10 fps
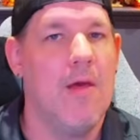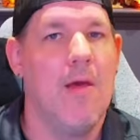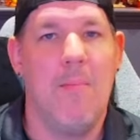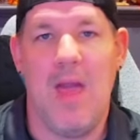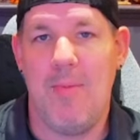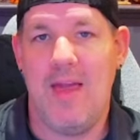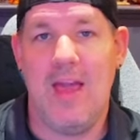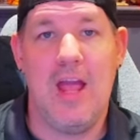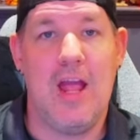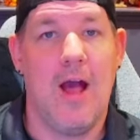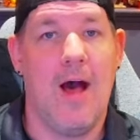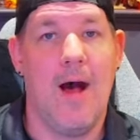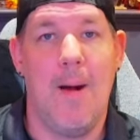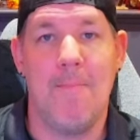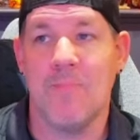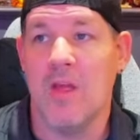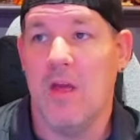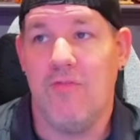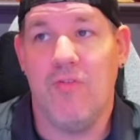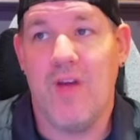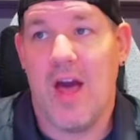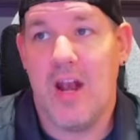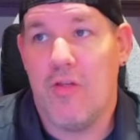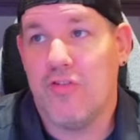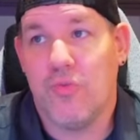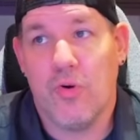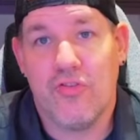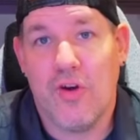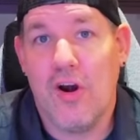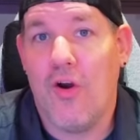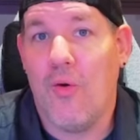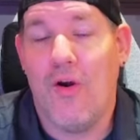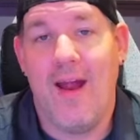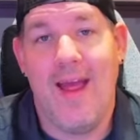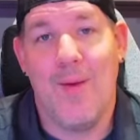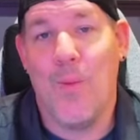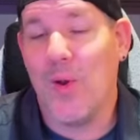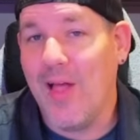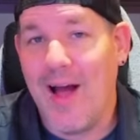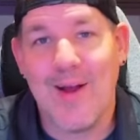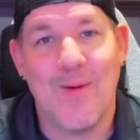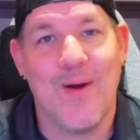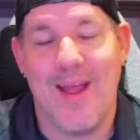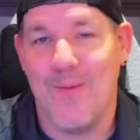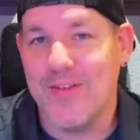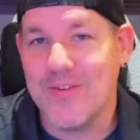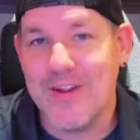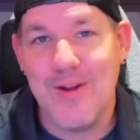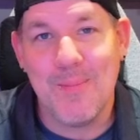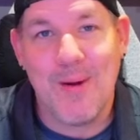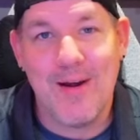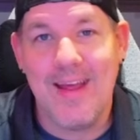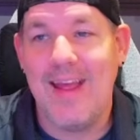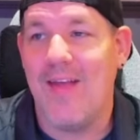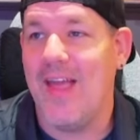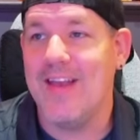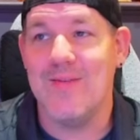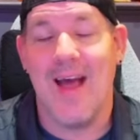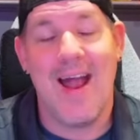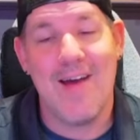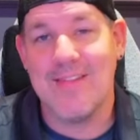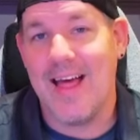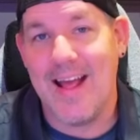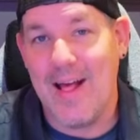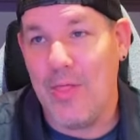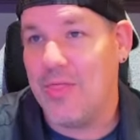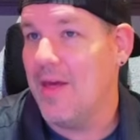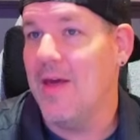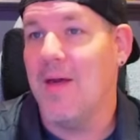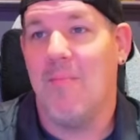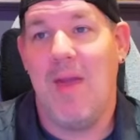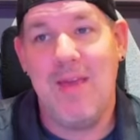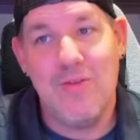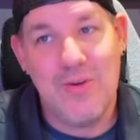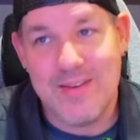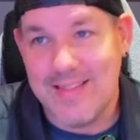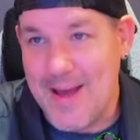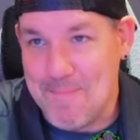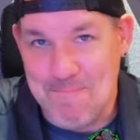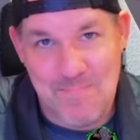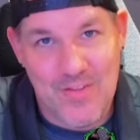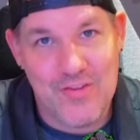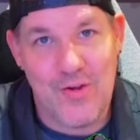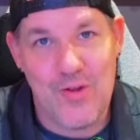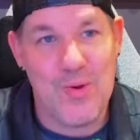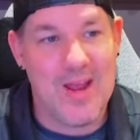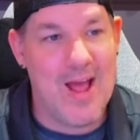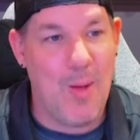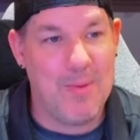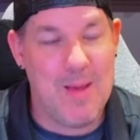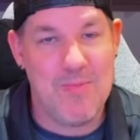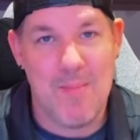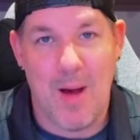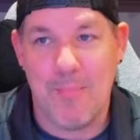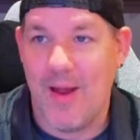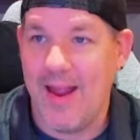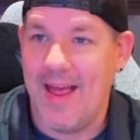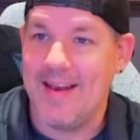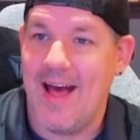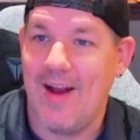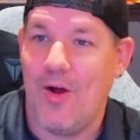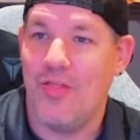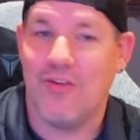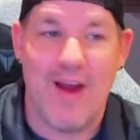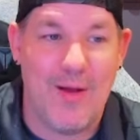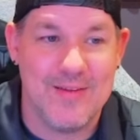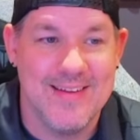Maybe you've got another sorcerer or a warlock or a wizard in your party and they do not have a lot of health. Maybe you do it to them so you can help keep them upright and not on the ground.